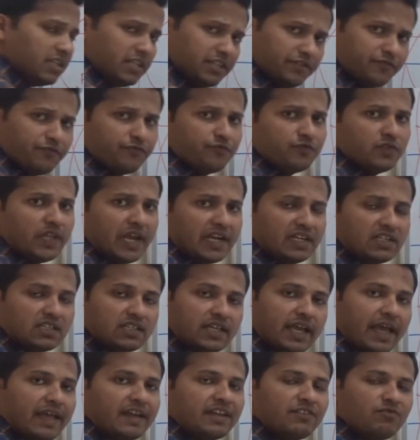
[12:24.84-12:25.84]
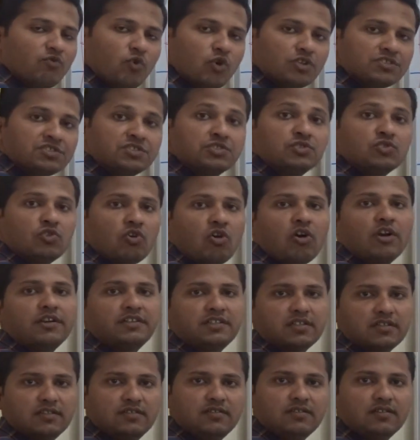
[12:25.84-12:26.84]
if that carry was
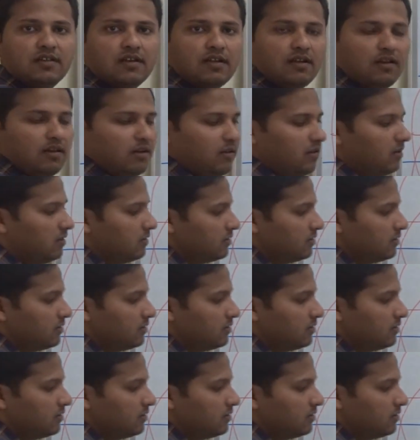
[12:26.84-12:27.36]
not null,